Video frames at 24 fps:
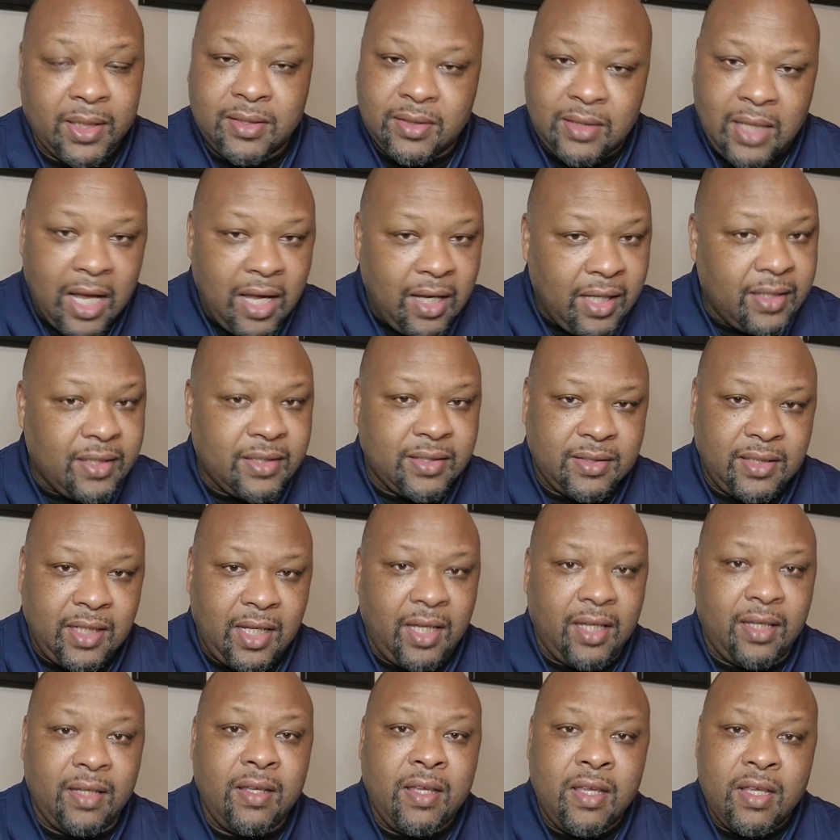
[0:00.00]
because I
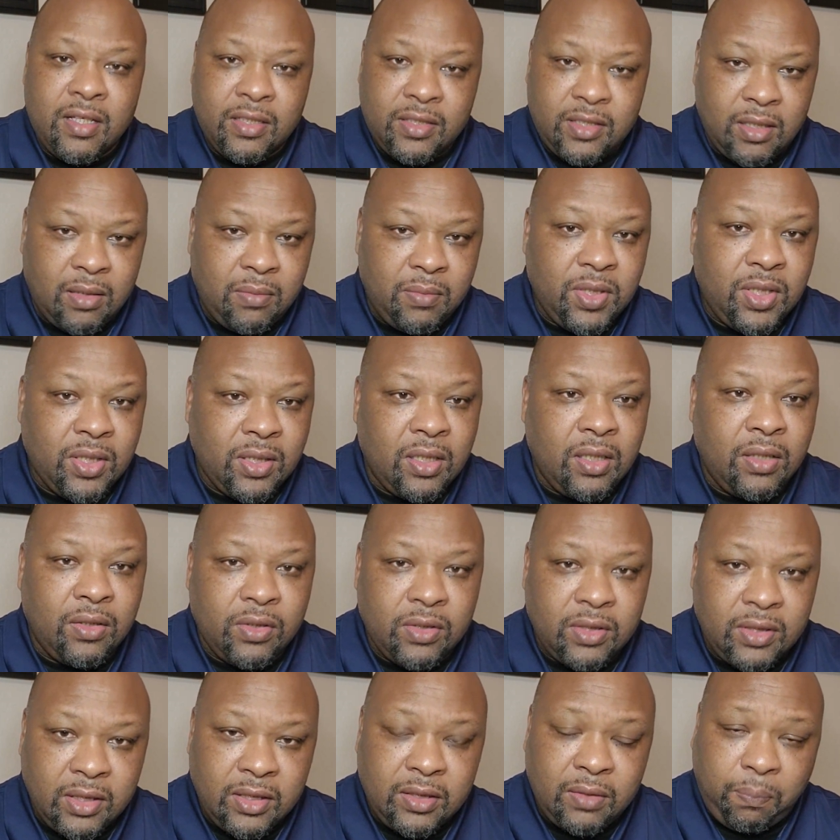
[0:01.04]
understand some of you go
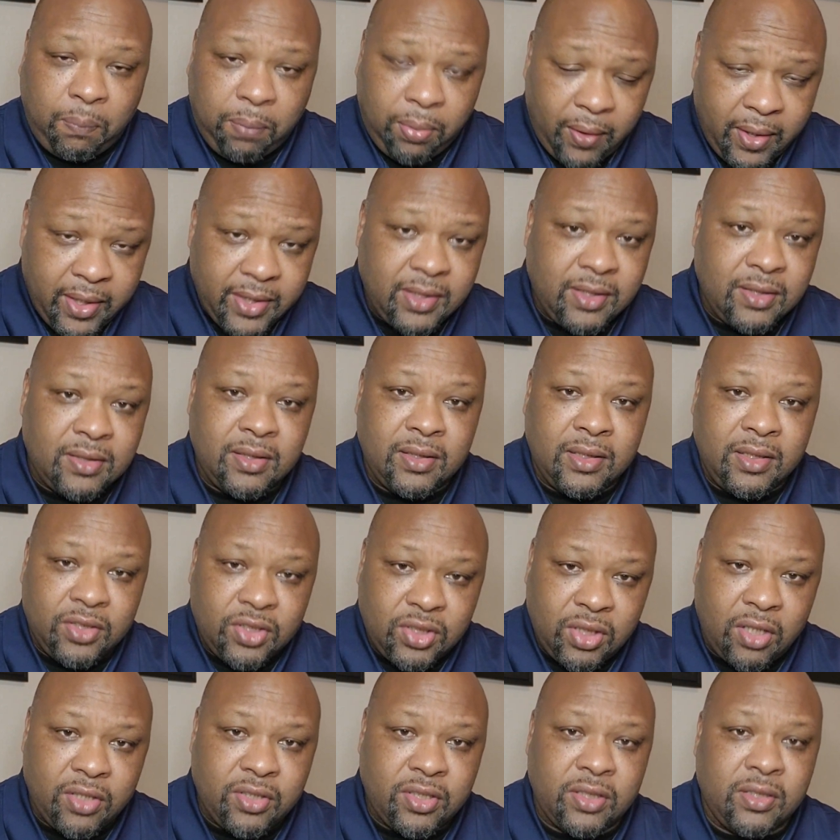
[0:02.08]
to these places and these
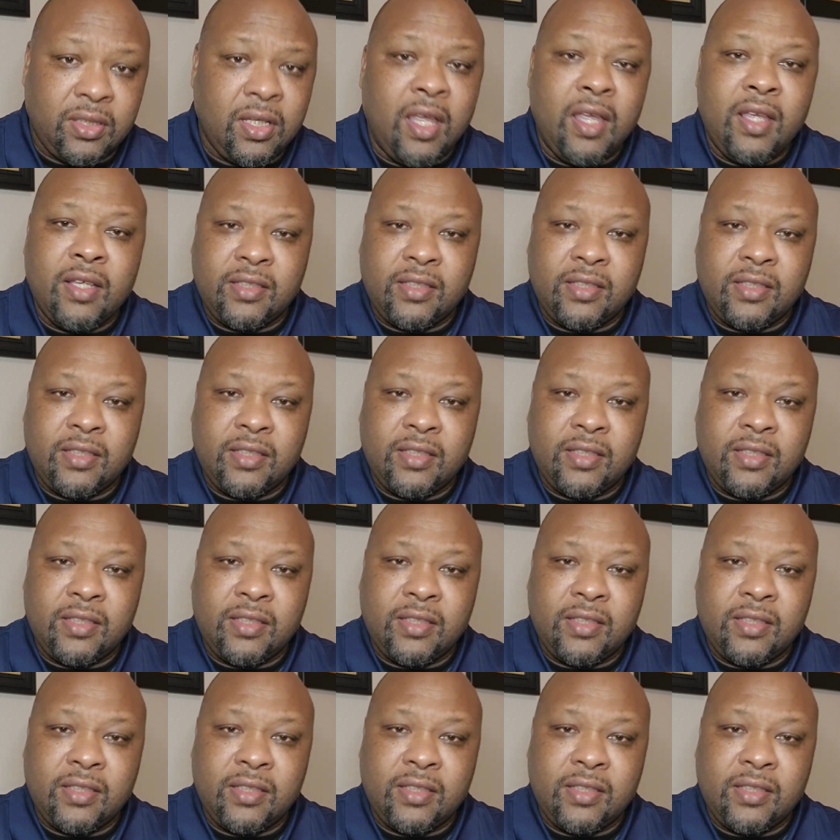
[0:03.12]
churches,